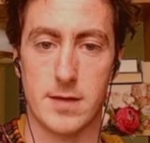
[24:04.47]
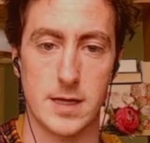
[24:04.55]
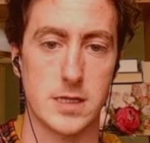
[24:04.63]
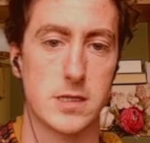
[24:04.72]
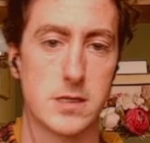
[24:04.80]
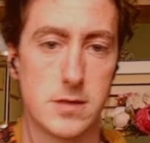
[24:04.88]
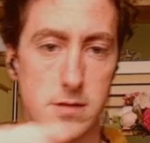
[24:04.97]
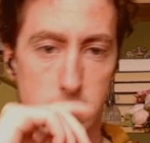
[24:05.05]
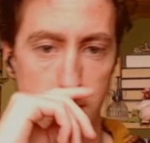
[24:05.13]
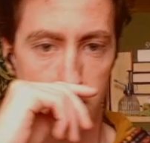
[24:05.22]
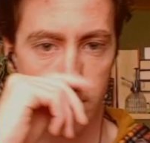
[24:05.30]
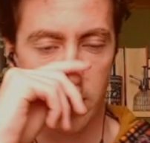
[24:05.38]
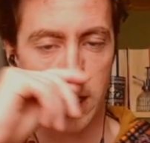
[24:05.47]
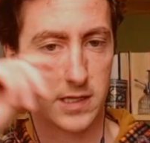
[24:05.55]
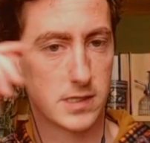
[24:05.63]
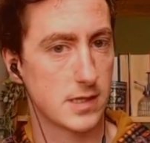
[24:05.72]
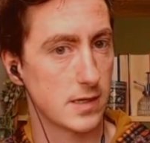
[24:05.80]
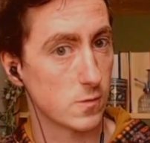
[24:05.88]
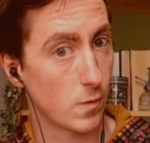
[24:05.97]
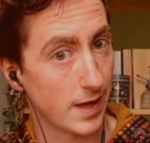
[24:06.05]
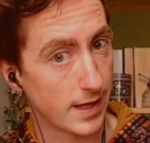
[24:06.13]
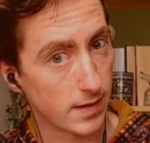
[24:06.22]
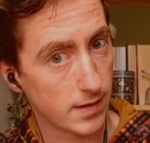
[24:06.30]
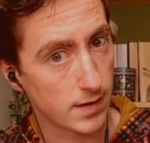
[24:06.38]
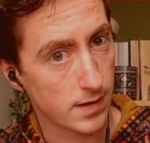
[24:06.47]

this piece as well,